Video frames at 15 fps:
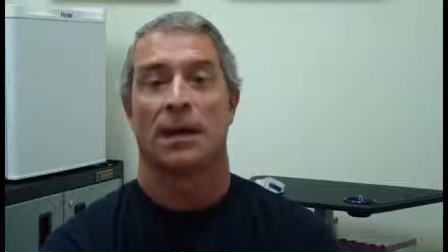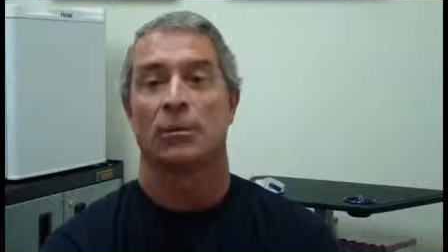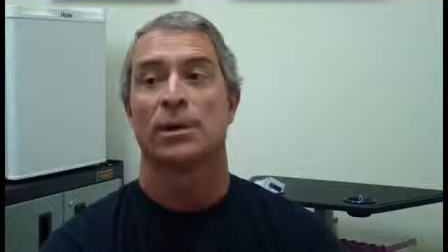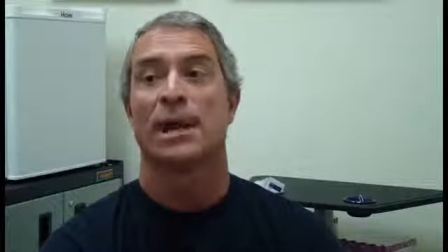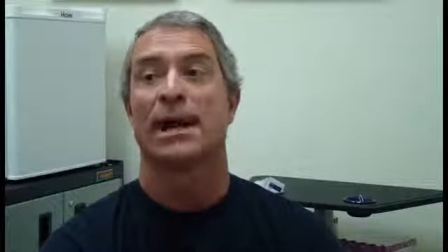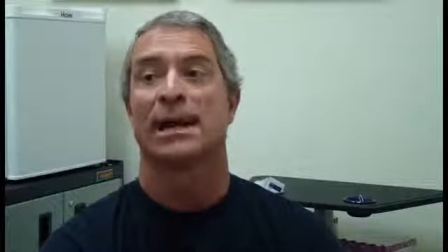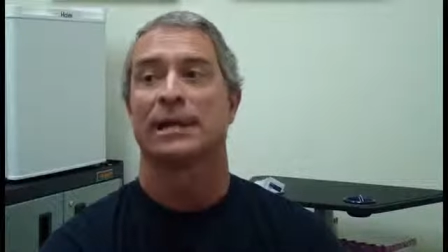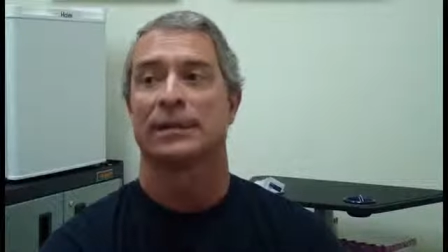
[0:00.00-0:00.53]
I
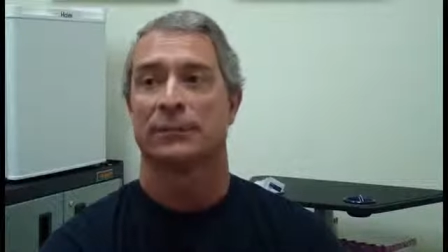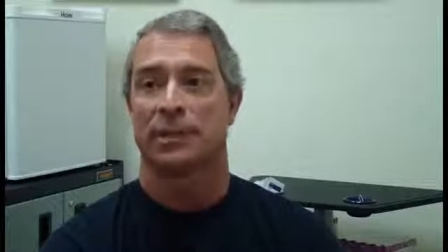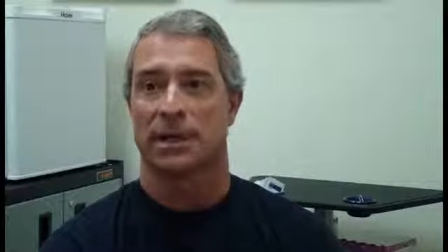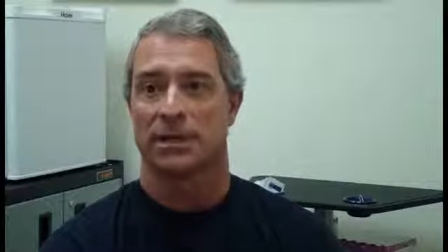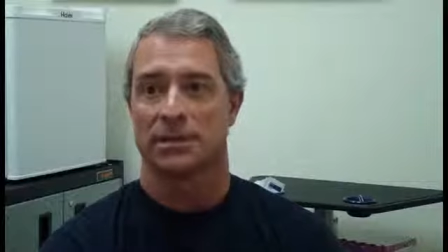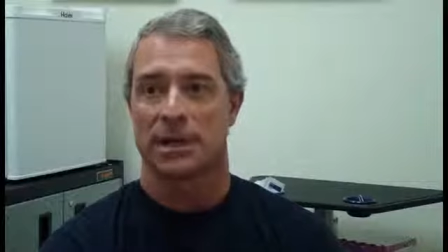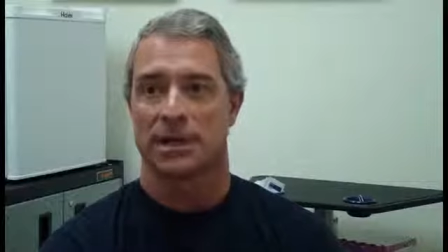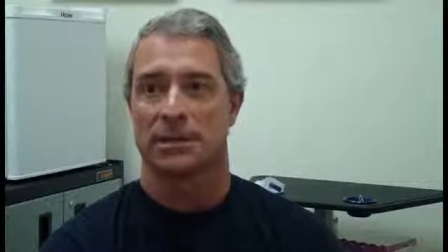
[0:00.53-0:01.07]
would highly
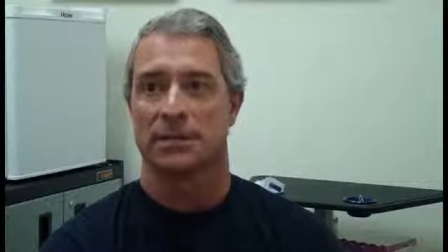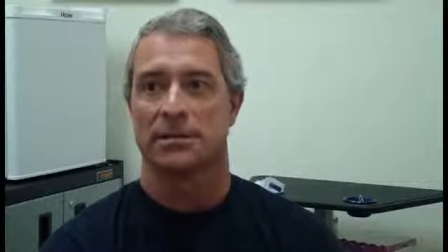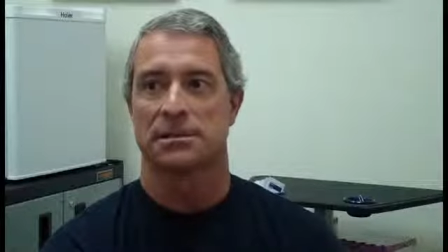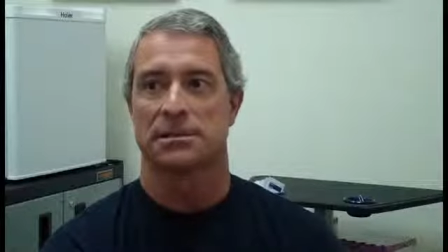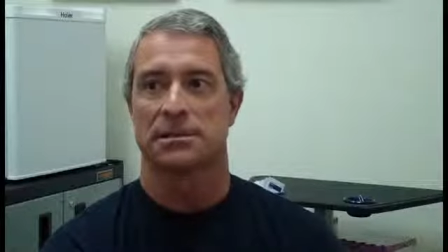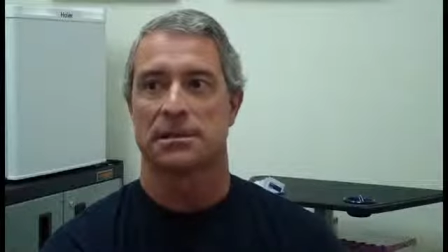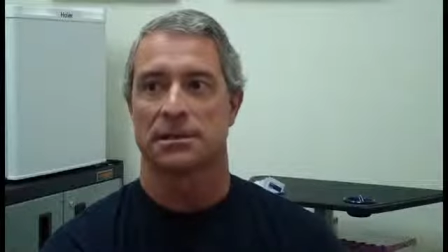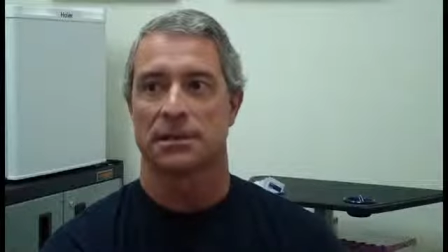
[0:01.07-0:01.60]
recommend
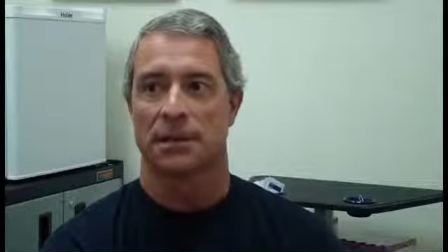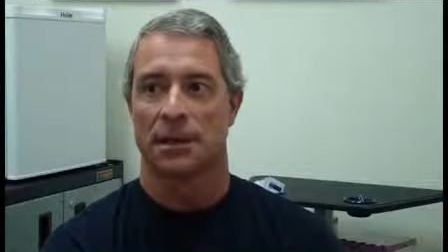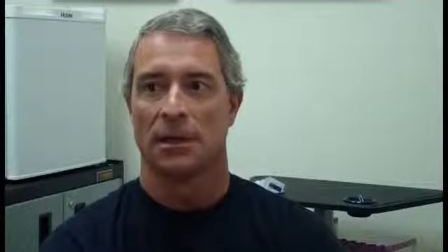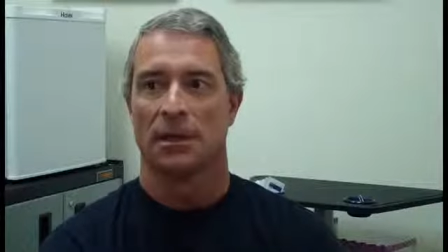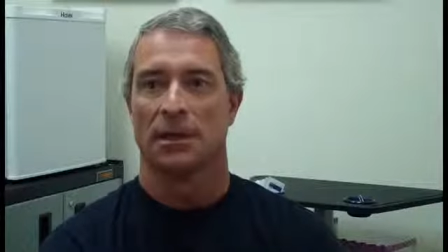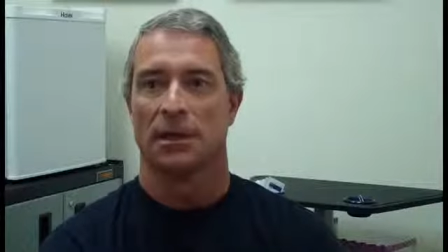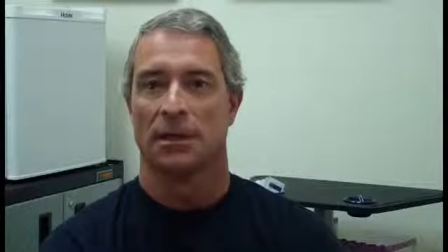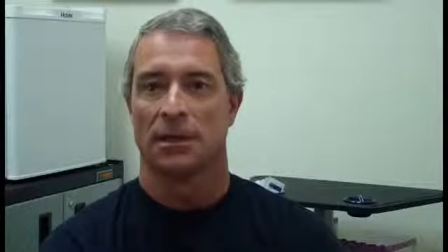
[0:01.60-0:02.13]
this
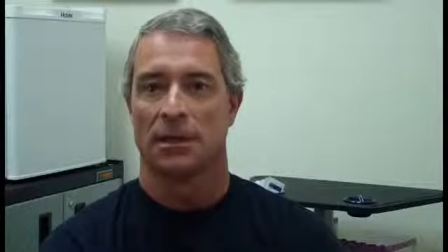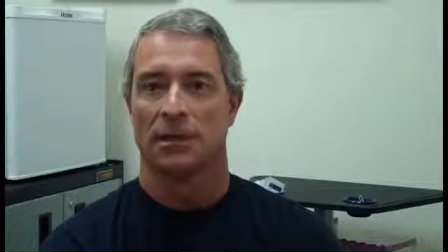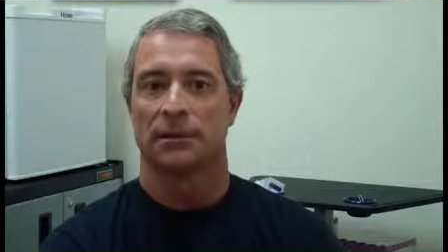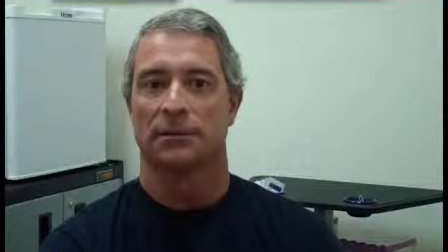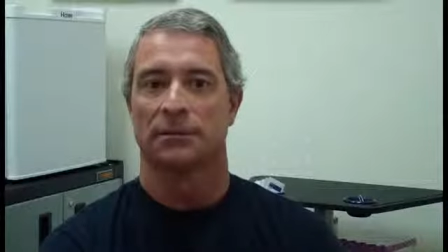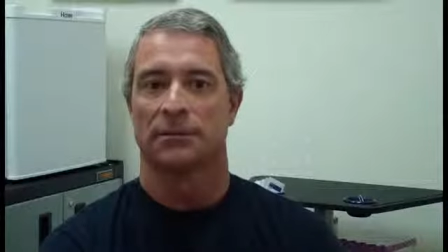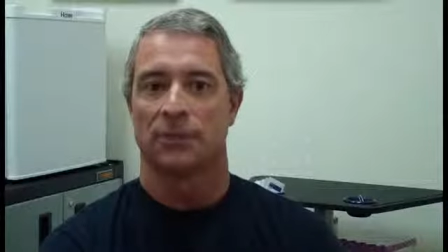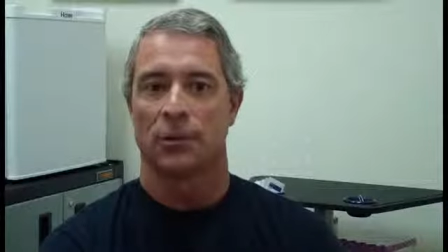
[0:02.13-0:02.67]

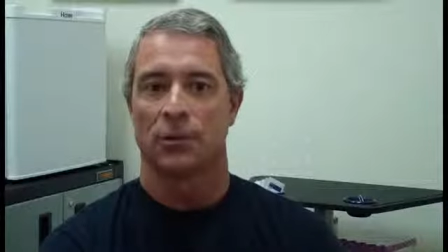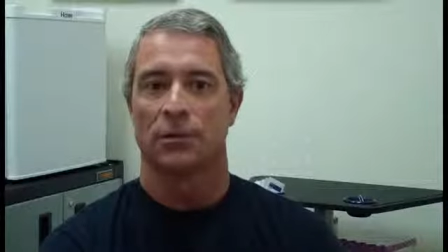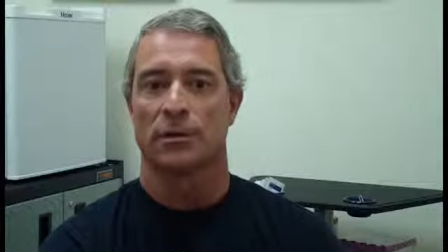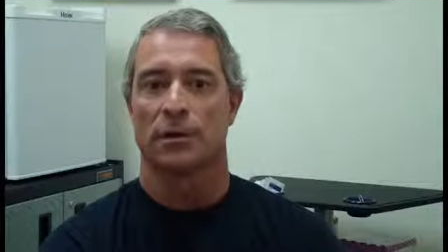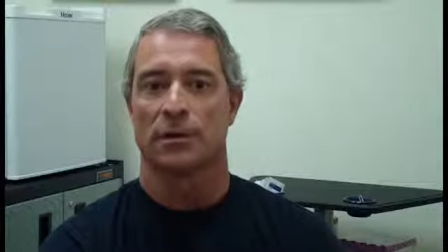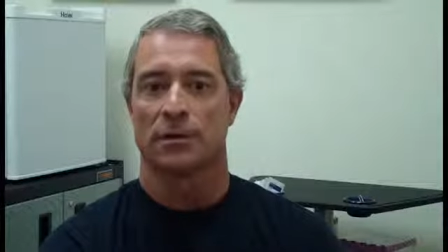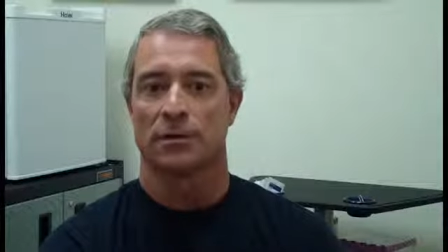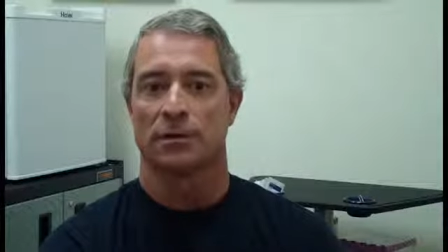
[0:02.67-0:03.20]

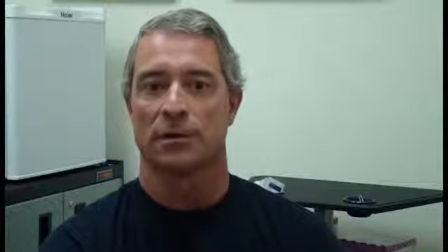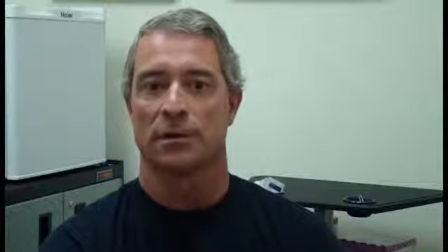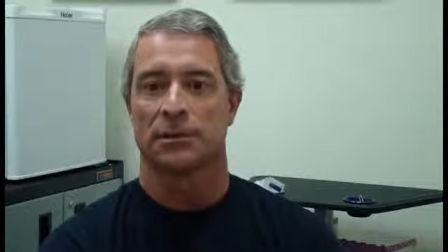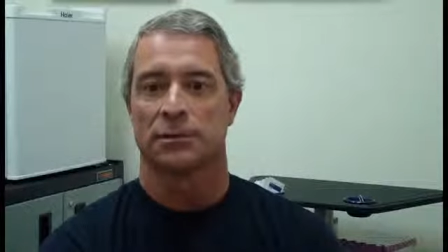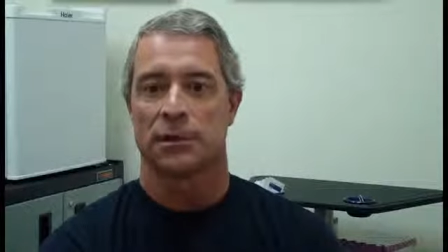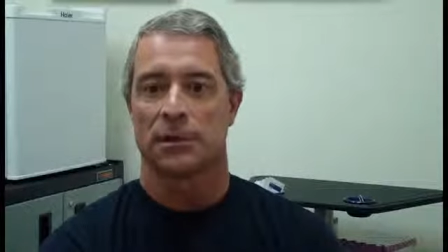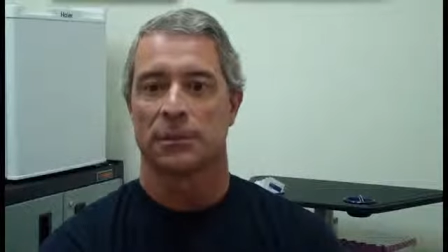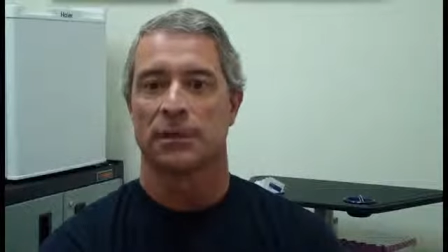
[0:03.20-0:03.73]
for
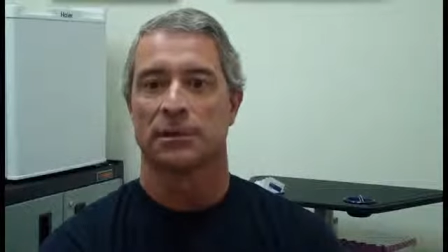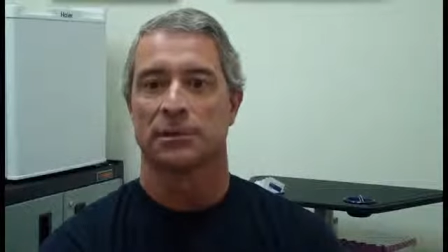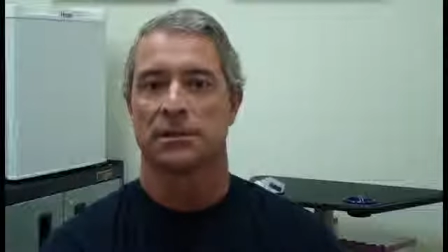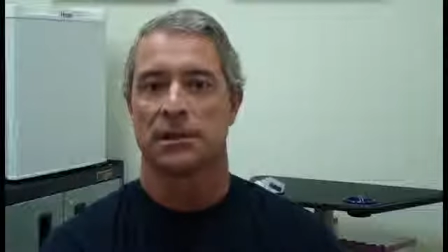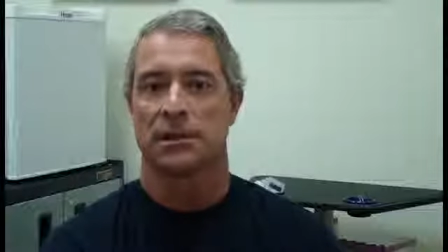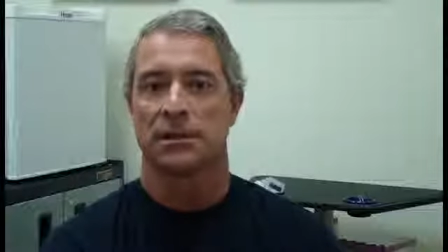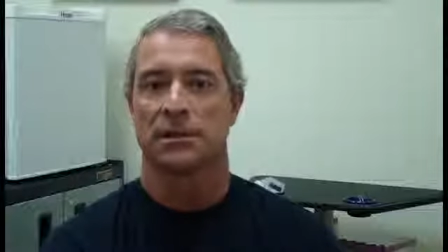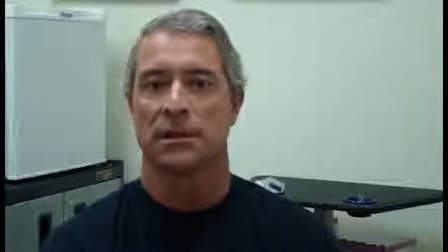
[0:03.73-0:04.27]
treatment,